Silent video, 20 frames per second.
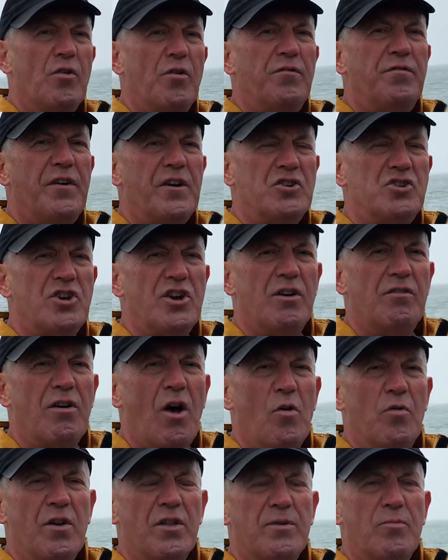good fishing
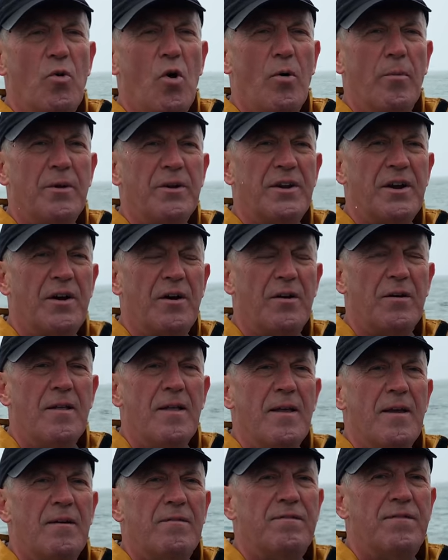around at the moment here
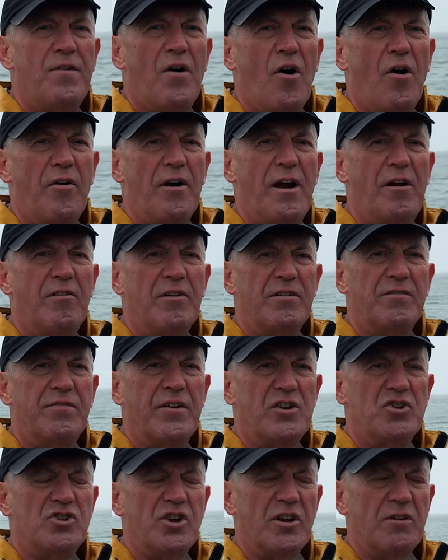for herring
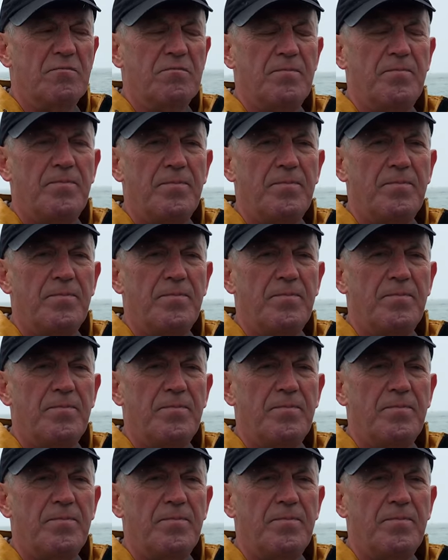fishing,